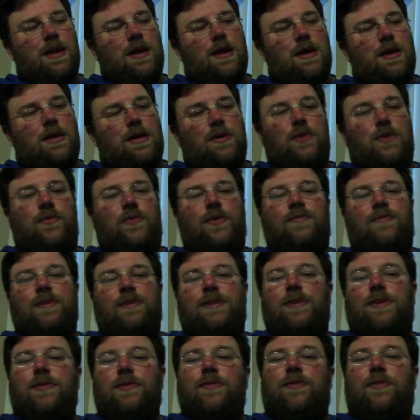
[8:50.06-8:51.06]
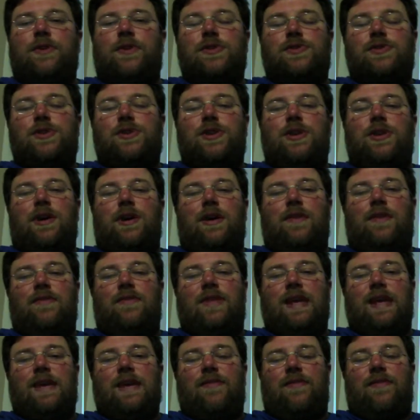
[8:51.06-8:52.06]
New 52 version of
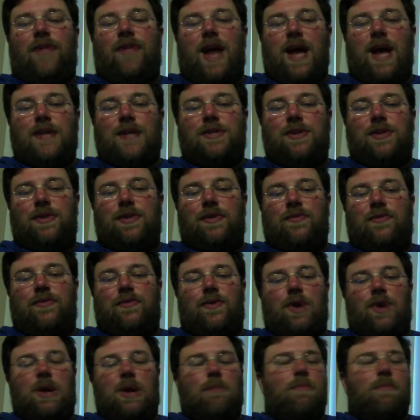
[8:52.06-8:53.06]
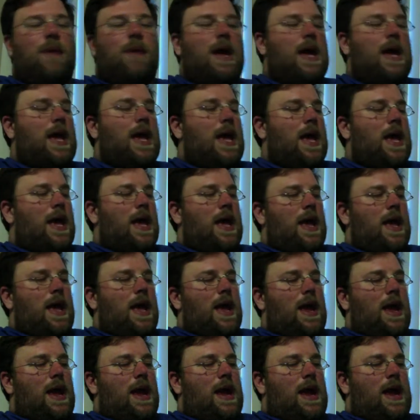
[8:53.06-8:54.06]
the Flash uniform,
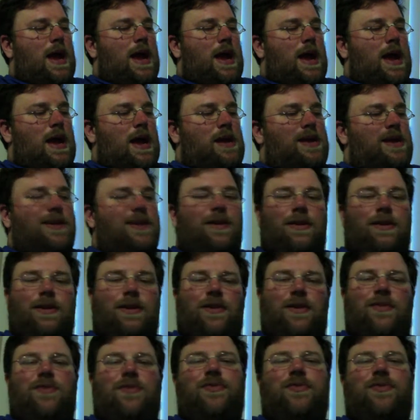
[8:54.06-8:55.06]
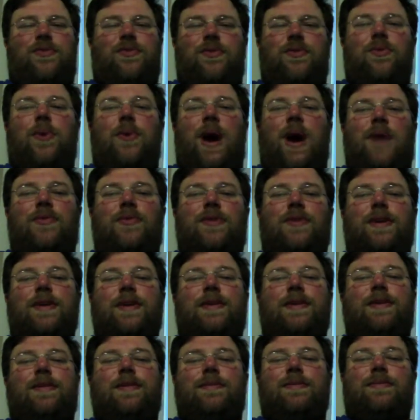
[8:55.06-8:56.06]
and you throughout
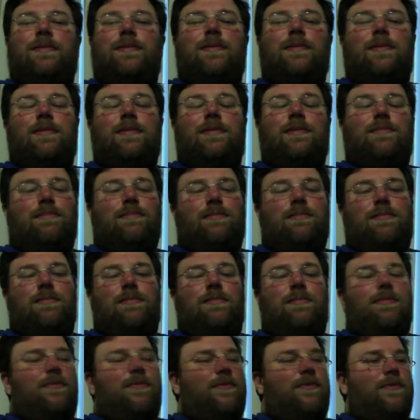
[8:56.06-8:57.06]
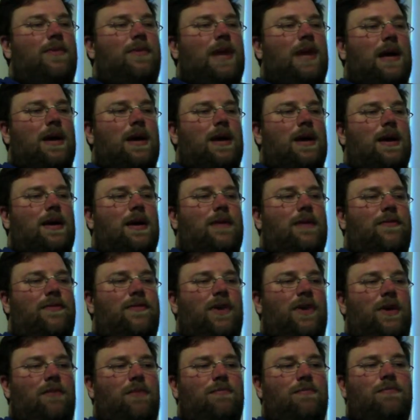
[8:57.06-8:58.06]
this
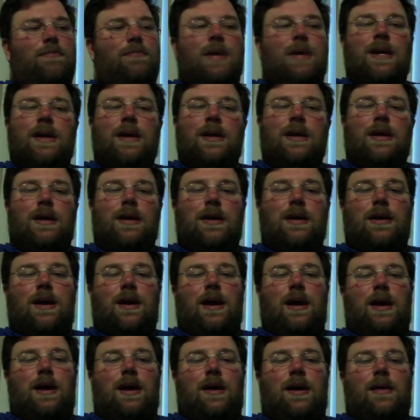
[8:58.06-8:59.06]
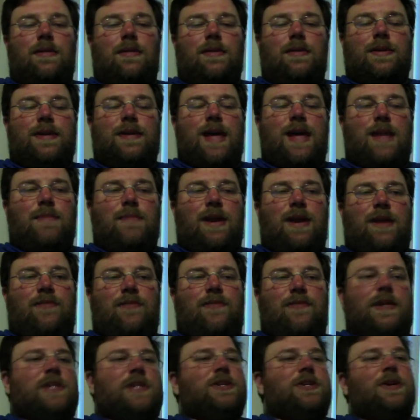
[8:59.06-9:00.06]
film, this animated
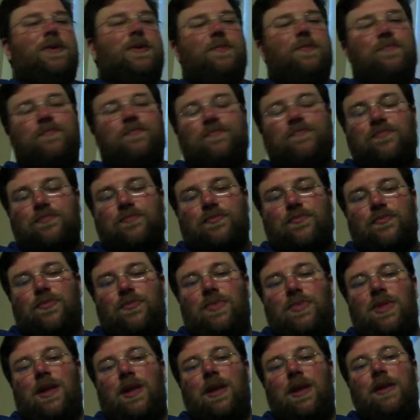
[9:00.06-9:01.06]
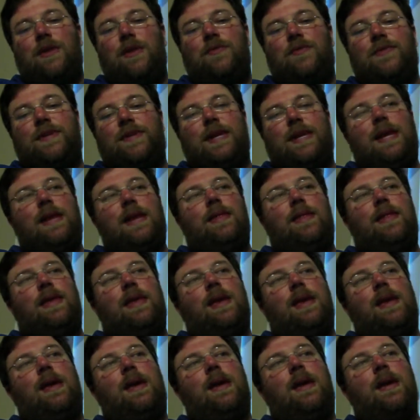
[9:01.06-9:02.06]
feature, you've seen
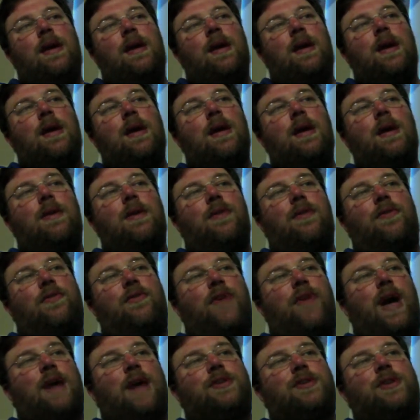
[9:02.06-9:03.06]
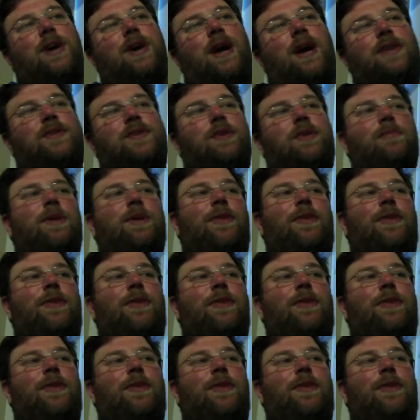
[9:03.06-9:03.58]
the Flash costume.